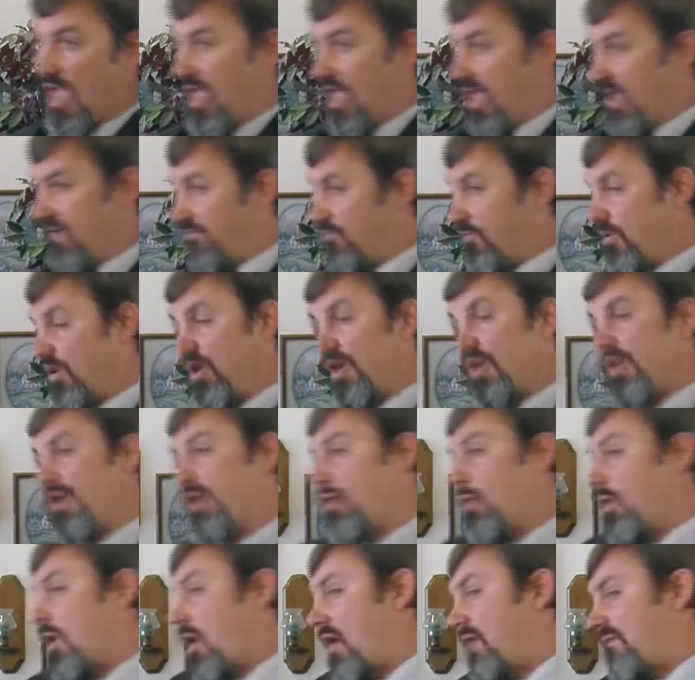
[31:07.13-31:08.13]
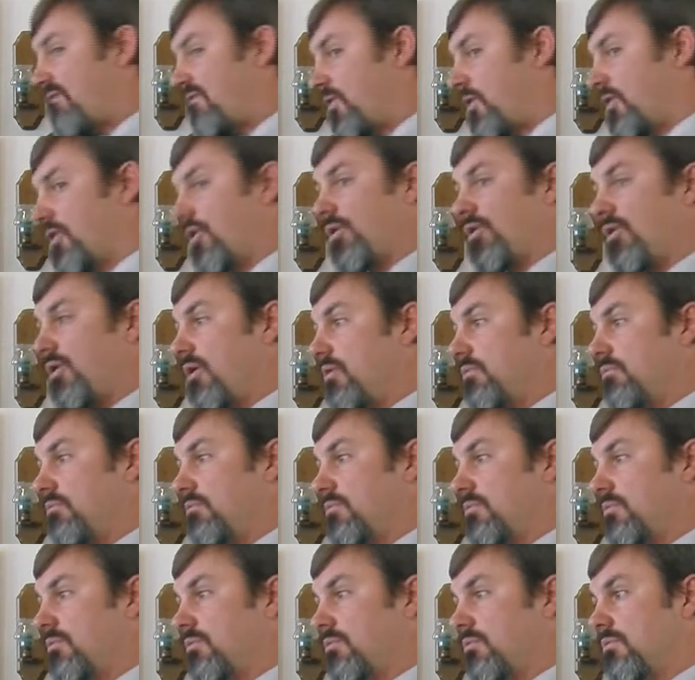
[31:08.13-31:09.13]
if we're going to go off on our own,
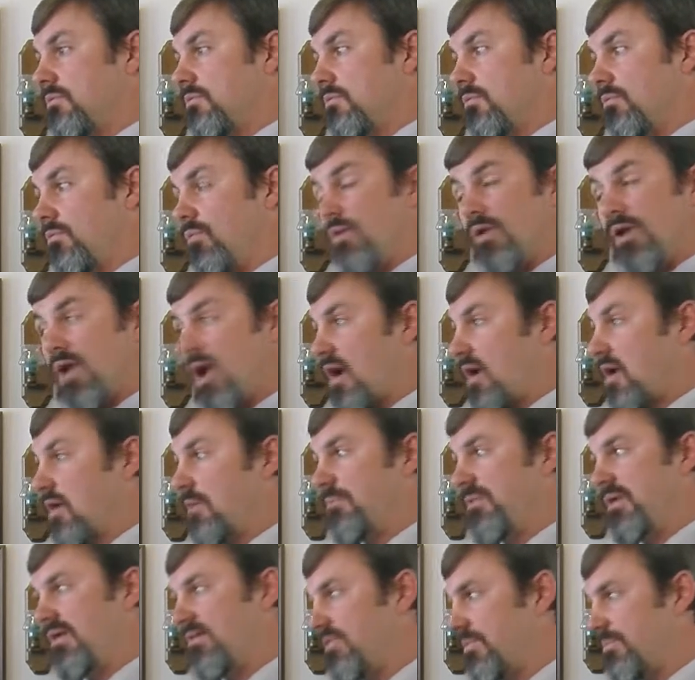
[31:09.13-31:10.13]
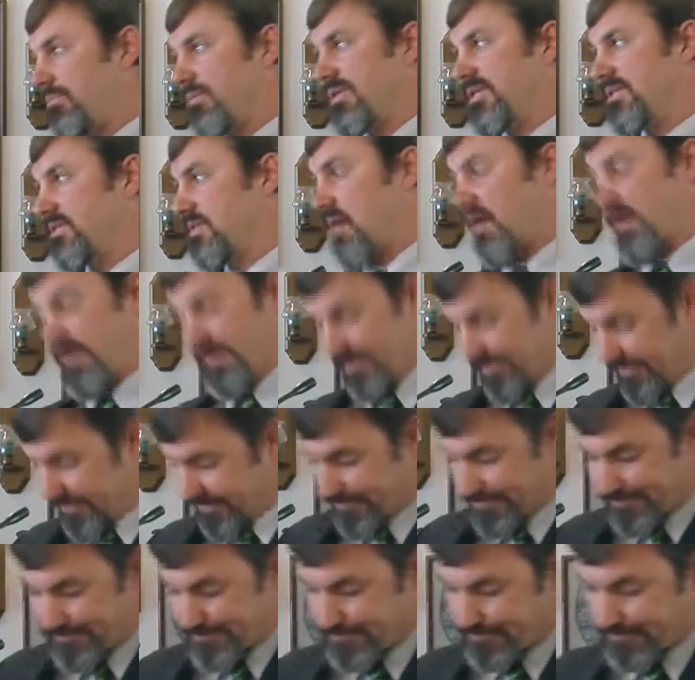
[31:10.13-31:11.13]
we're not going to be able to please God either.
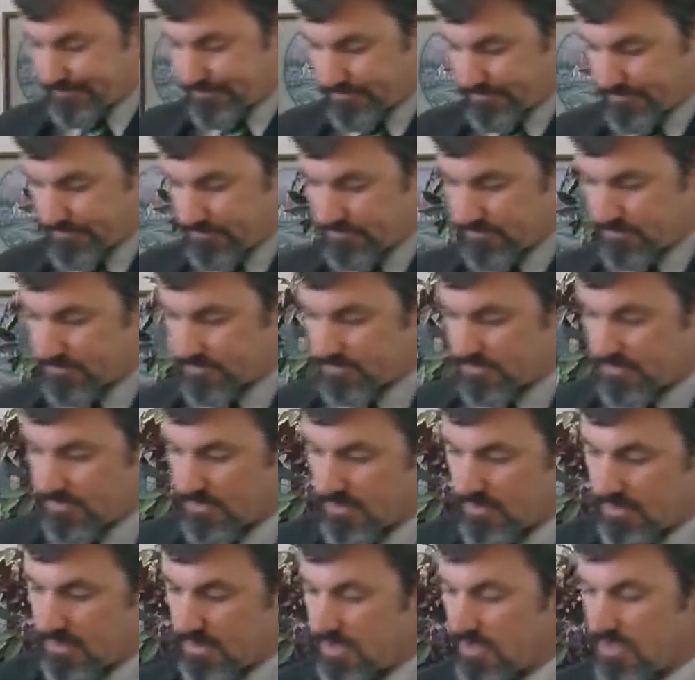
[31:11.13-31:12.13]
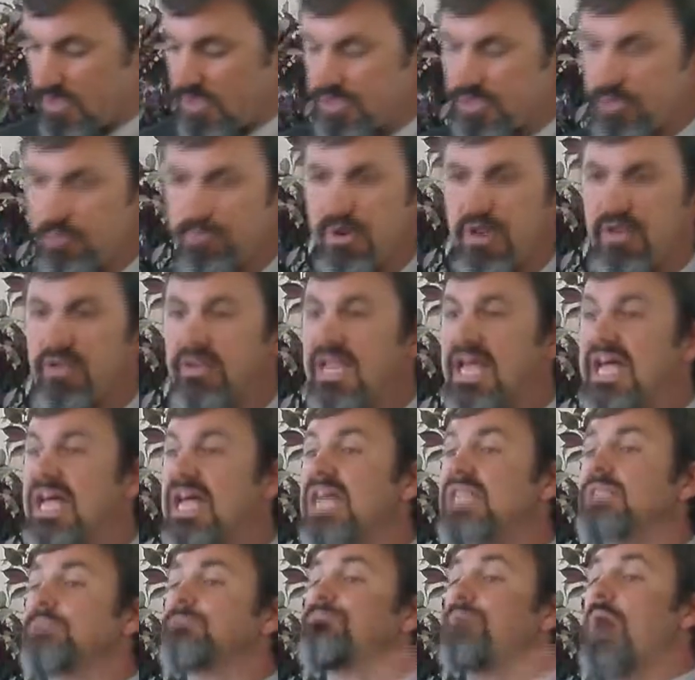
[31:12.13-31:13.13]
So, brother, let
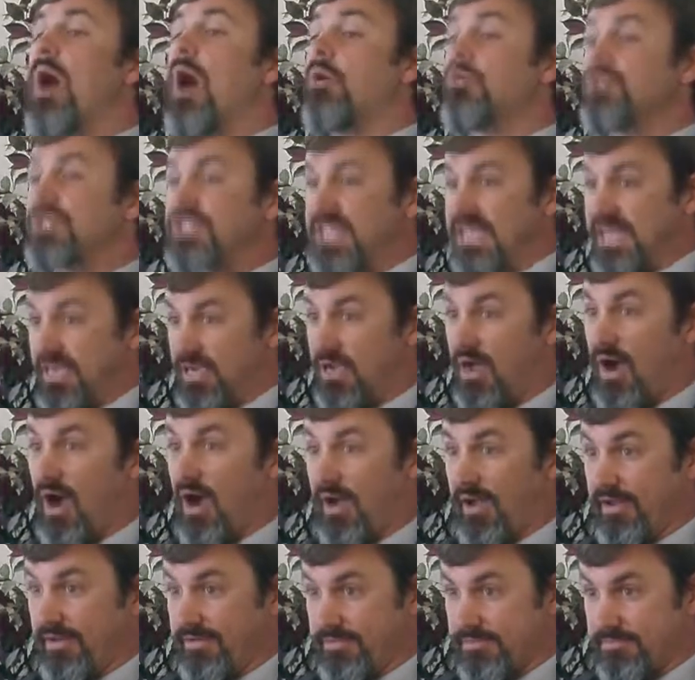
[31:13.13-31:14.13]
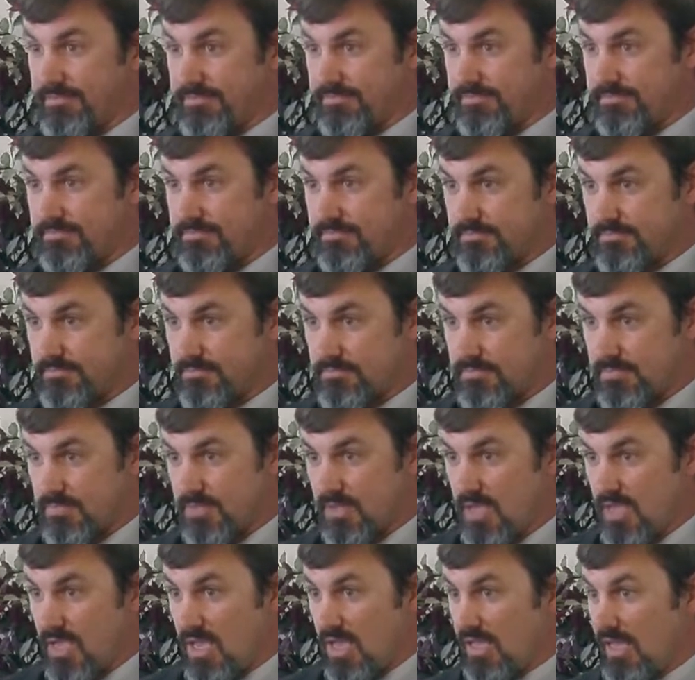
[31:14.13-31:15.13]
us boast in God.
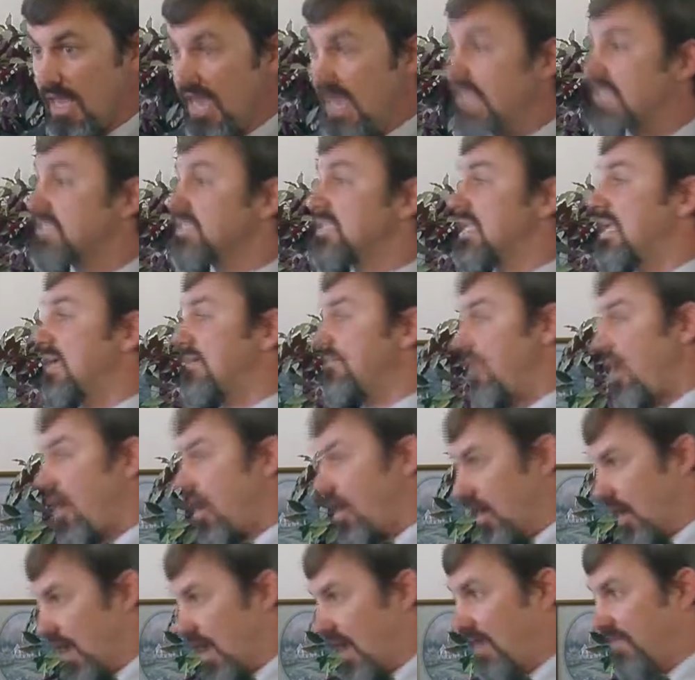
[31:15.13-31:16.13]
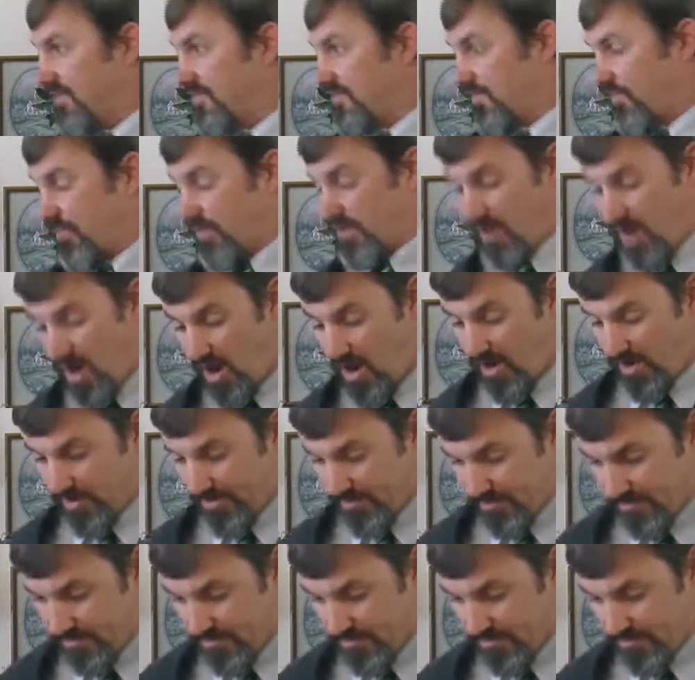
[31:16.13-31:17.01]
Let us live our lives for God